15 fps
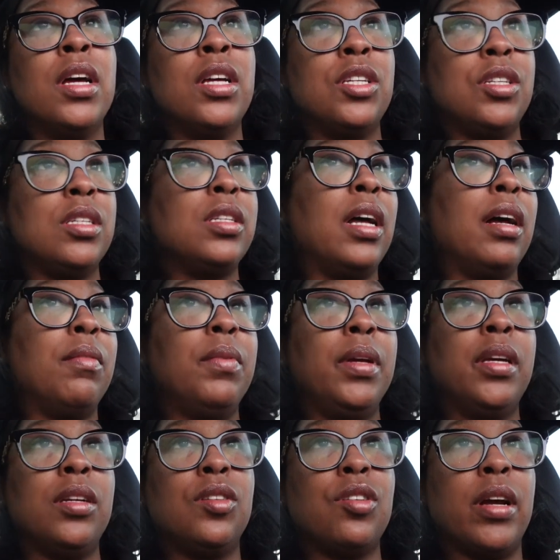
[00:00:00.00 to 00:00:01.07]
She's like, we
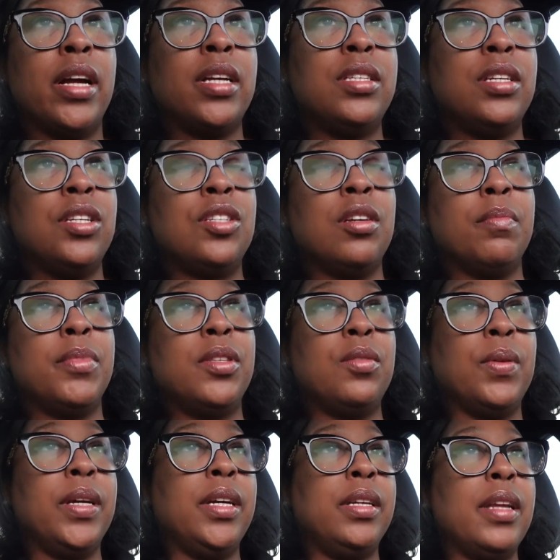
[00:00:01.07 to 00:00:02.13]
can transition
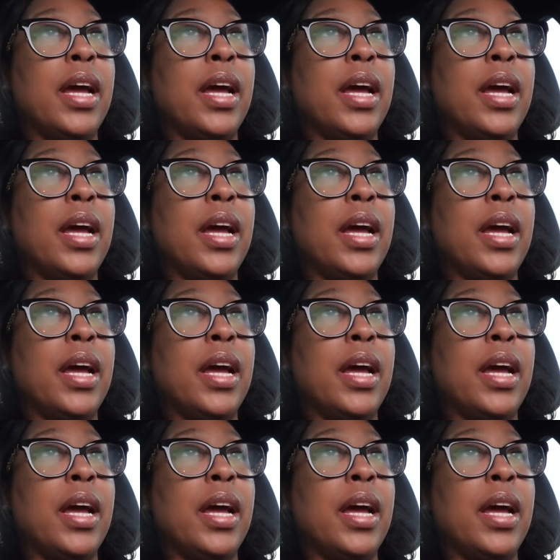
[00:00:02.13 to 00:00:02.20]
between